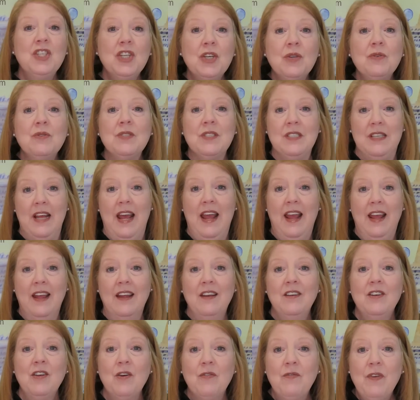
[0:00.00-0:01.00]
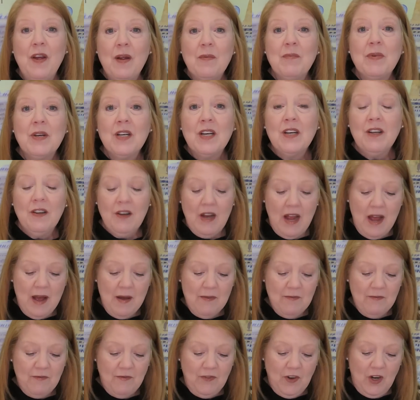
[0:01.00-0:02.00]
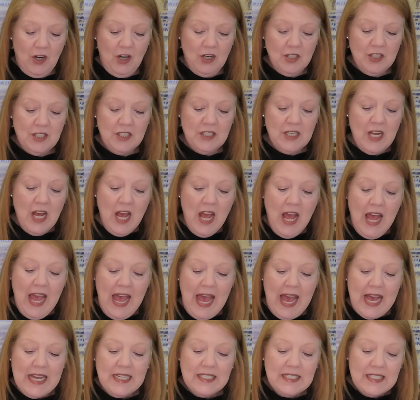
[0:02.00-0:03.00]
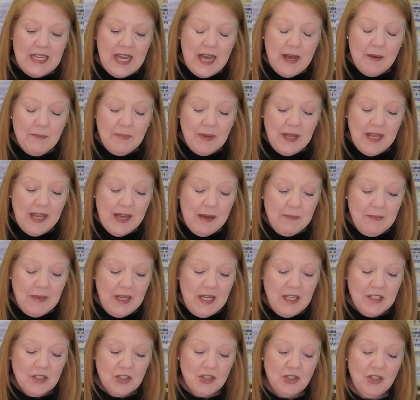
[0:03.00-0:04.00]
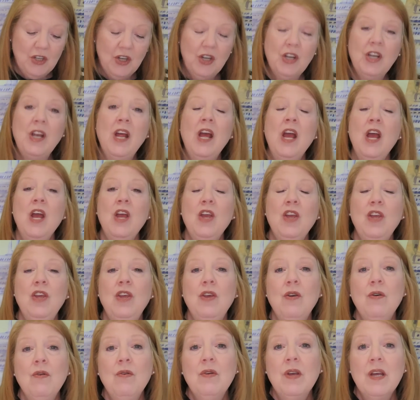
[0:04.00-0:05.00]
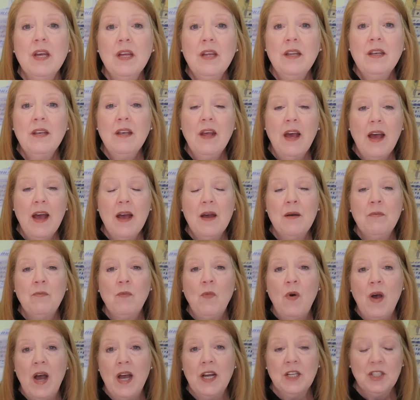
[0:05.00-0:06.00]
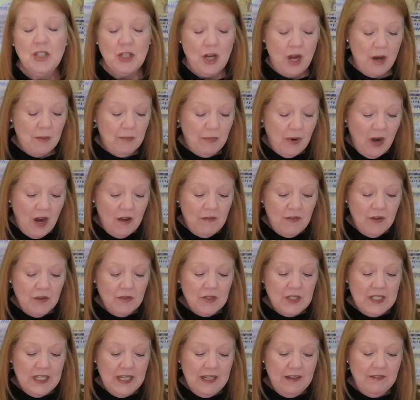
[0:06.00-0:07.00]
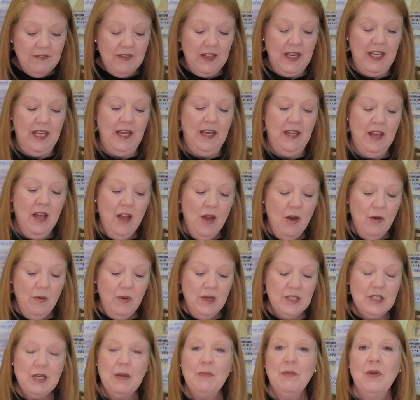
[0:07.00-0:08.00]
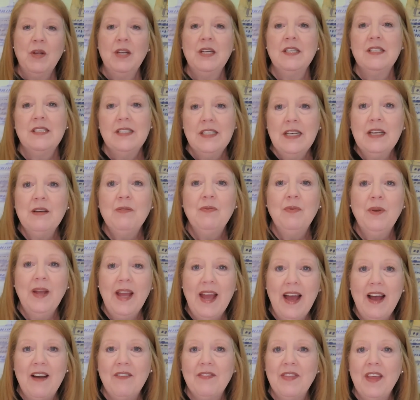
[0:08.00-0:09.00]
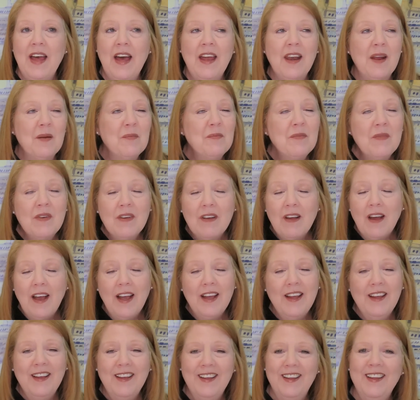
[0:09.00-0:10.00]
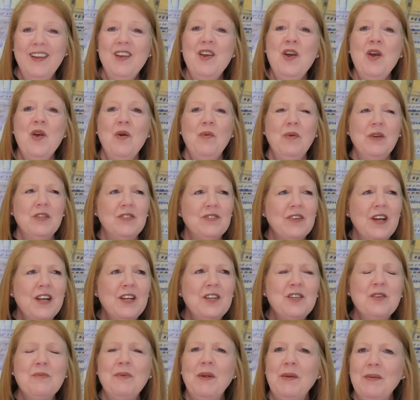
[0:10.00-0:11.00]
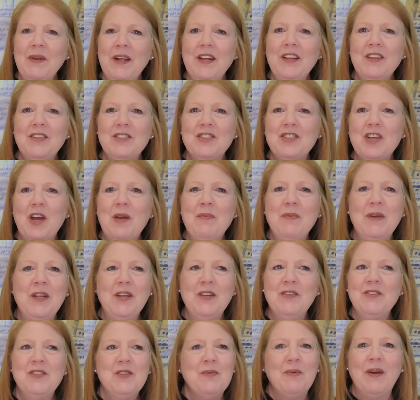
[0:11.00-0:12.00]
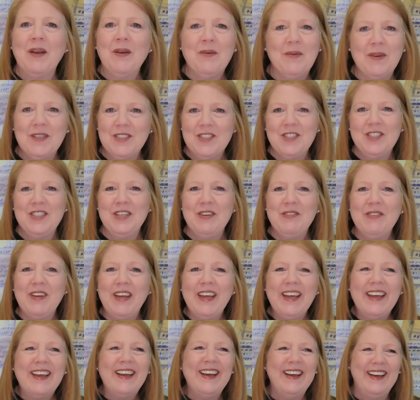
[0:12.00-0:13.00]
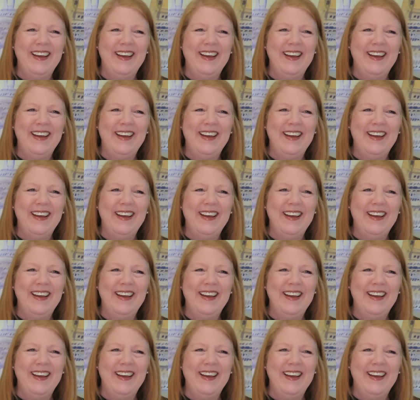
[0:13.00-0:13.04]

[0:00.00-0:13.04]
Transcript: Tuesday, November 1st at 10 p.m. Eastern, you can watch on Bravo TV, which I'm going to see if we have that. I was trying to do my regular job in YouTube. I don't watch TV,